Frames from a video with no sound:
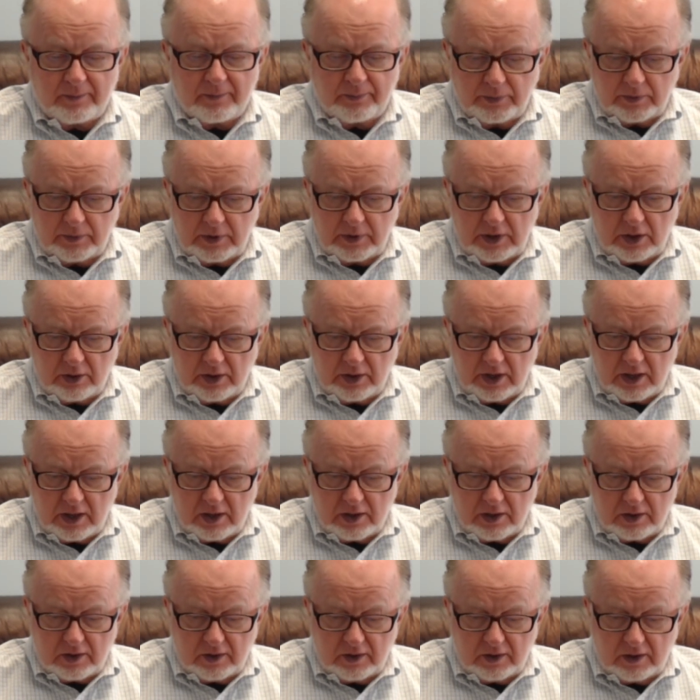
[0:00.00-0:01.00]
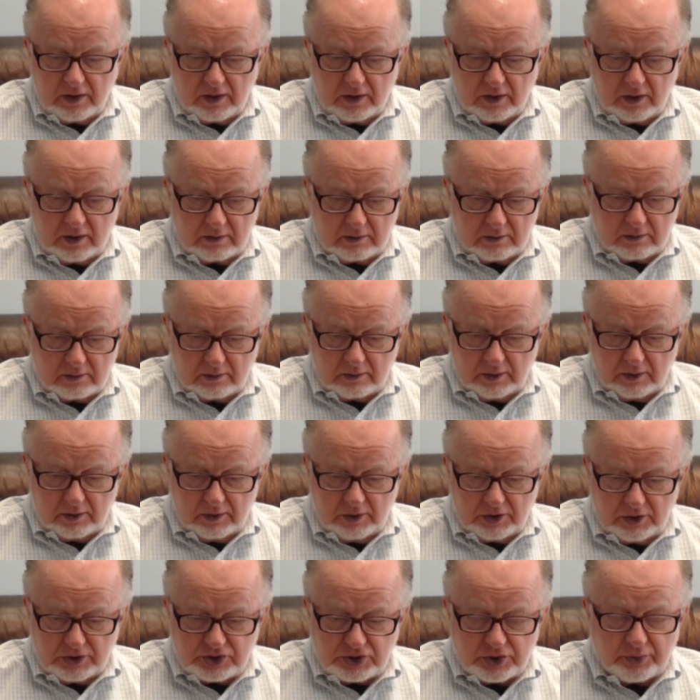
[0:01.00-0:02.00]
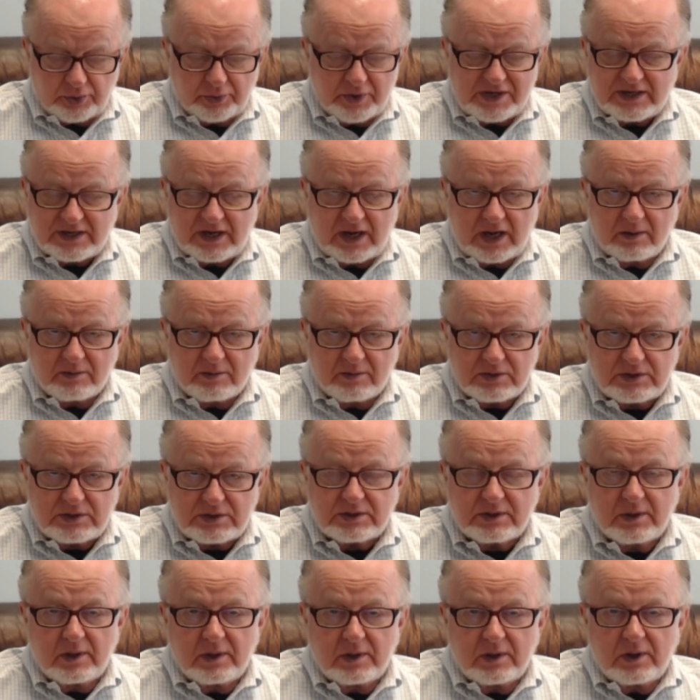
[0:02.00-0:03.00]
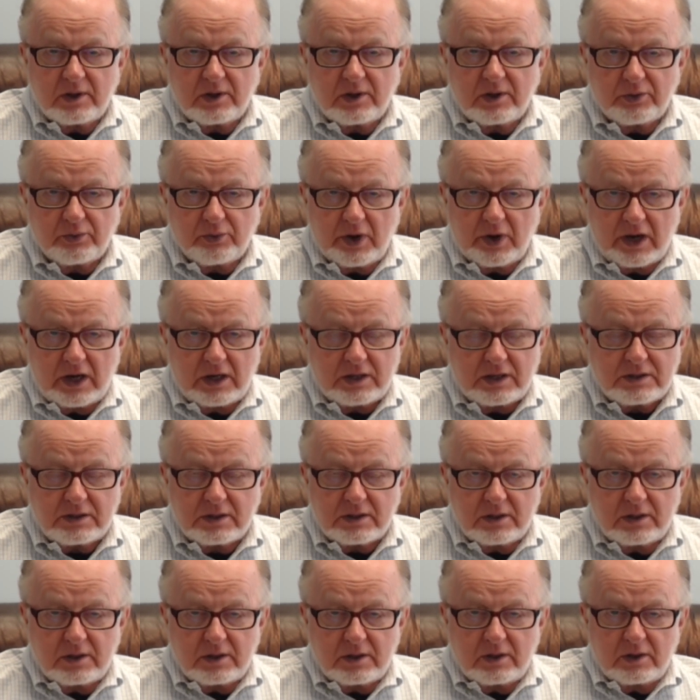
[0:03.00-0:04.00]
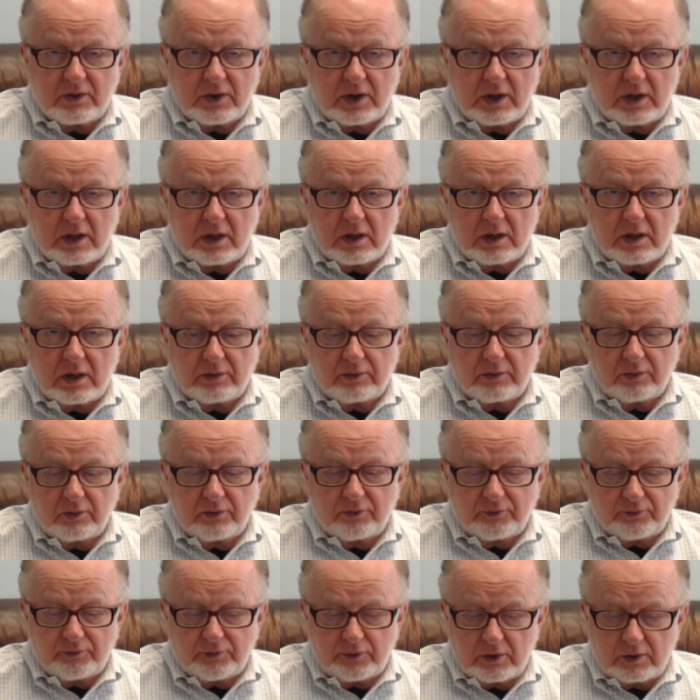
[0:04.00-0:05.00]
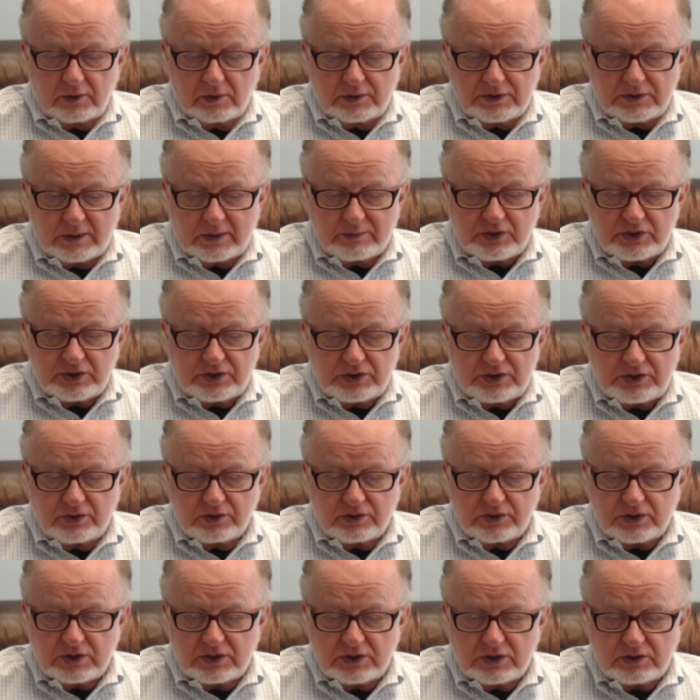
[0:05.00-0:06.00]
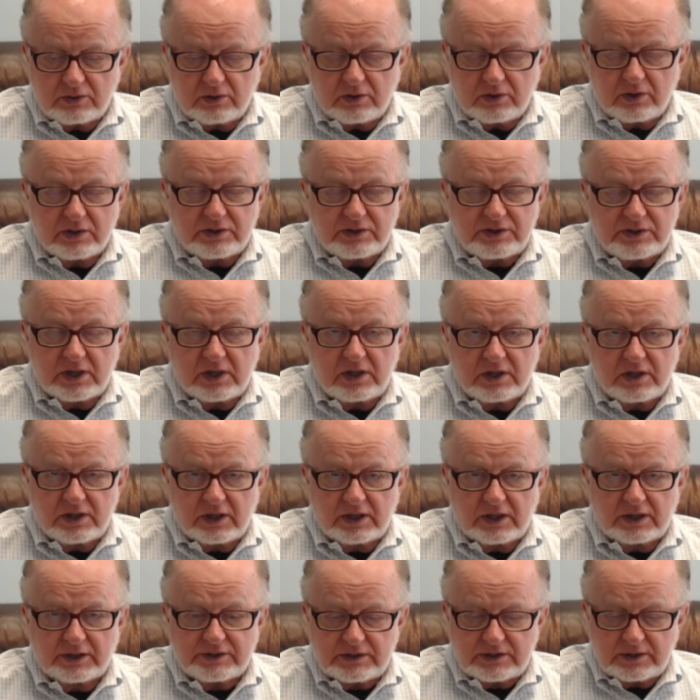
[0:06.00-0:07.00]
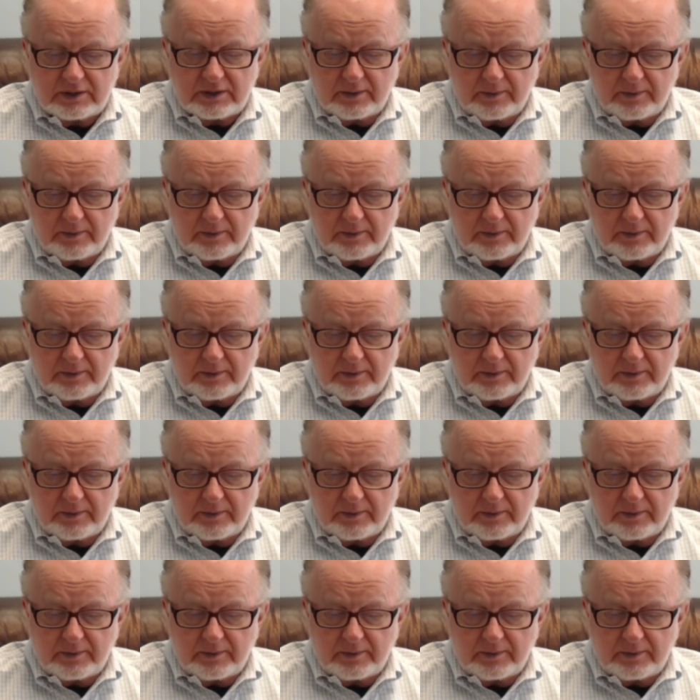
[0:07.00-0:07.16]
You know, and it's three times the rate for substance use disorders in adults.